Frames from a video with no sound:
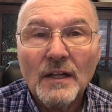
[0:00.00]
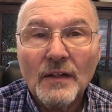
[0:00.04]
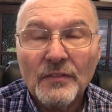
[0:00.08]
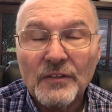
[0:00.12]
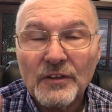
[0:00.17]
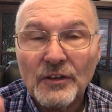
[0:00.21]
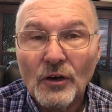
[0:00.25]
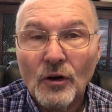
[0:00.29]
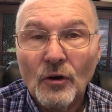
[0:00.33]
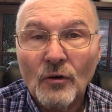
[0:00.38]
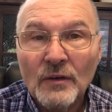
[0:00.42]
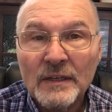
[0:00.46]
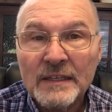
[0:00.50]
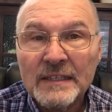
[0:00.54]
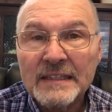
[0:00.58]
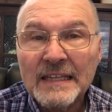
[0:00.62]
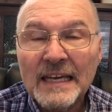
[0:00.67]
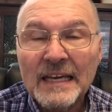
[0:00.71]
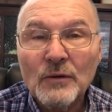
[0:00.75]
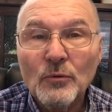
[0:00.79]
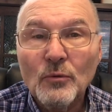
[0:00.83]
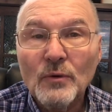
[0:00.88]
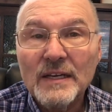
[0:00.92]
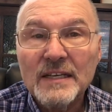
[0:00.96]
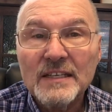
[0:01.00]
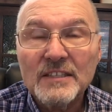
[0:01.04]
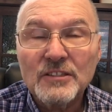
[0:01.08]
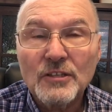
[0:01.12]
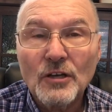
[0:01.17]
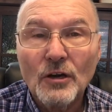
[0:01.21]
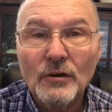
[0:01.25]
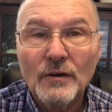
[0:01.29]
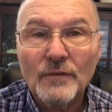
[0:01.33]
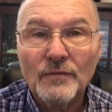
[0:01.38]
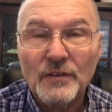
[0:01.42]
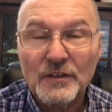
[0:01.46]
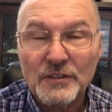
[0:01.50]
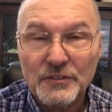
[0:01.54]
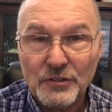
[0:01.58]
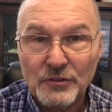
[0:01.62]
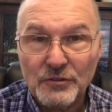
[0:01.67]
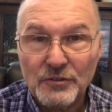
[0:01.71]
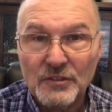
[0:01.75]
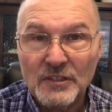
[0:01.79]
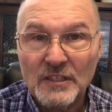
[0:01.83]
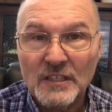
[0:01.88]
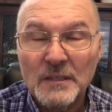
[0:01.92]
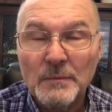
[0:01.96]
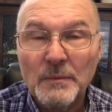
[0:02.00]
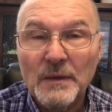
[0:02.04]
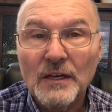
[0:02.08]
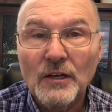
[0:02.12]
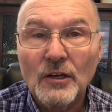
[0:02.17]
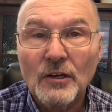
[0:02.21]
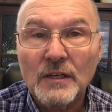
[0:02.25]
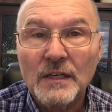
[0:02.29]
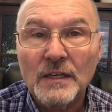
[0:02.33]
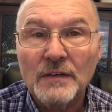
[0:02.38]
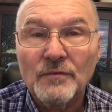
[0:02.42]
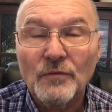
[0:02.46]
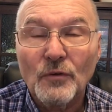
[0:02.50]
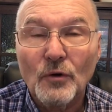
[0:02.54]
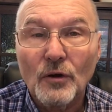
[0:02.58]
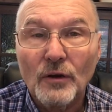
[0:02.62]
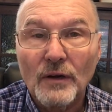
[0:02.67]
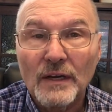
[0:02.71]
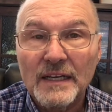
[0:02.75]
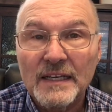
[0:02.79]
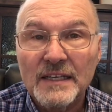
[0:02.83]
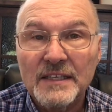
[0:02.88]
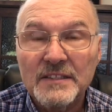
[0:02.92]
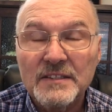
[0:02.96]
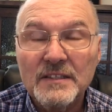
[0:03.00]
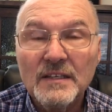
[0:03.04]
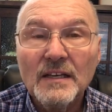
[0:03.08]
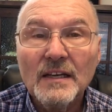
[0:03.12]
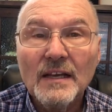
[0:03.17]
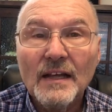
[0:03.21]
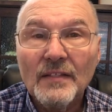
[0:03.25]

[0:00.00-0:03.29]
The only thing we as code officials need to be looking for is